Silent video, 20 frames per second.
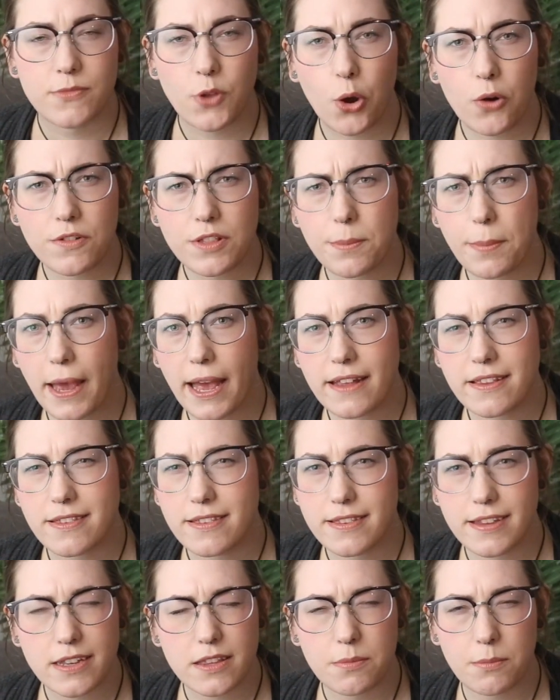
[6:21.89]
Over the
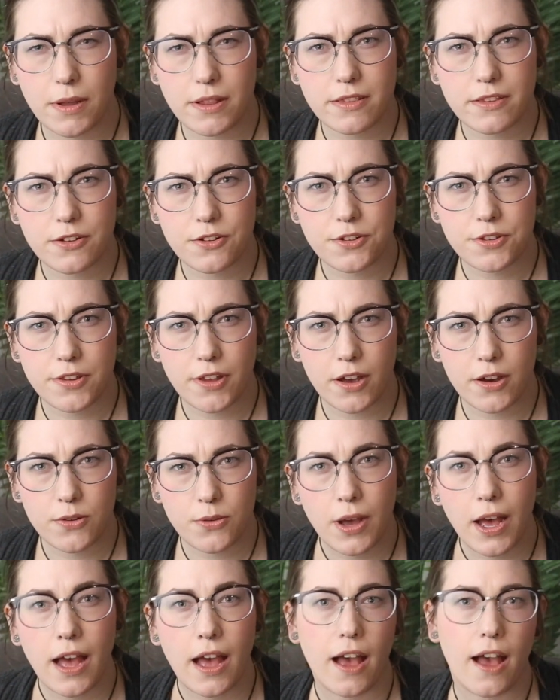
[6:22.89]
past 6 months or so,
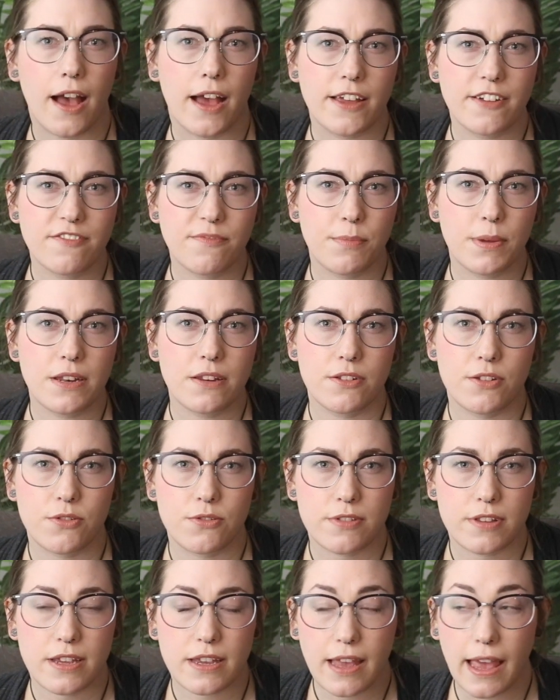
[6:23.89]
I've been
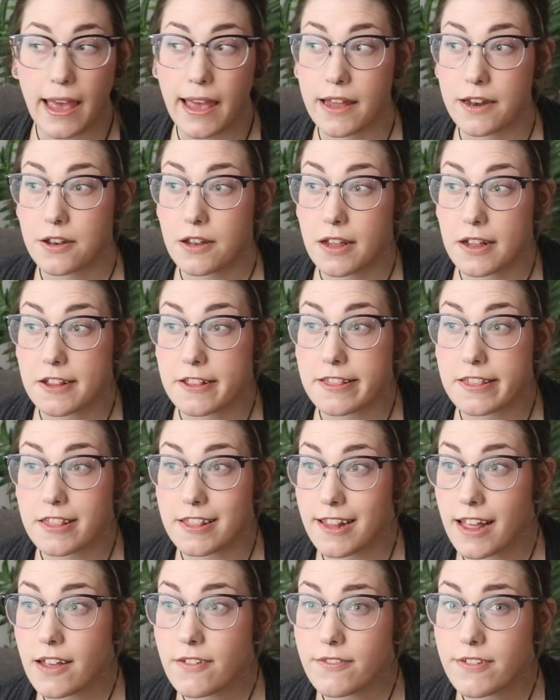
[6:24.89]
using and
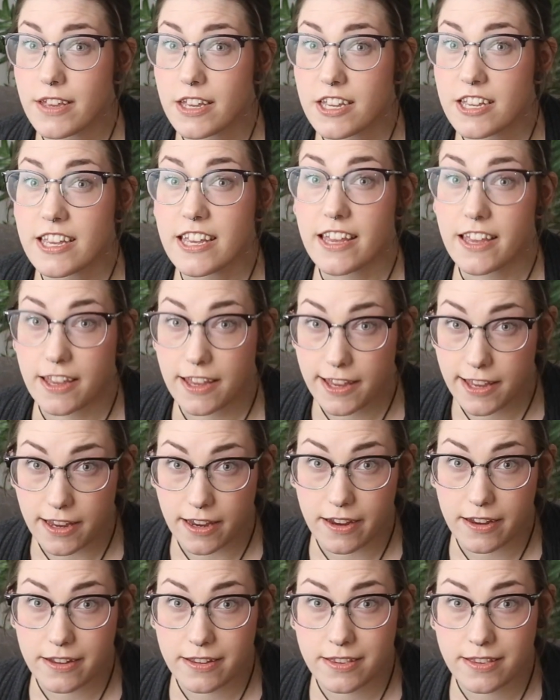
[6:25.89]
loving
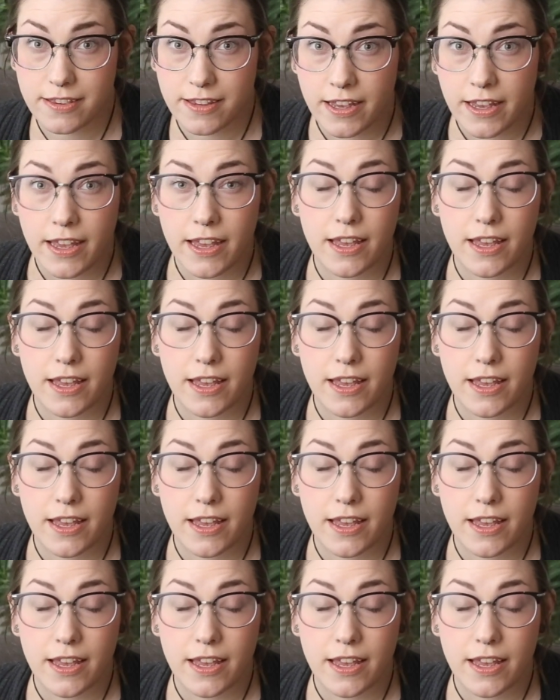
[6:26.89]
inks.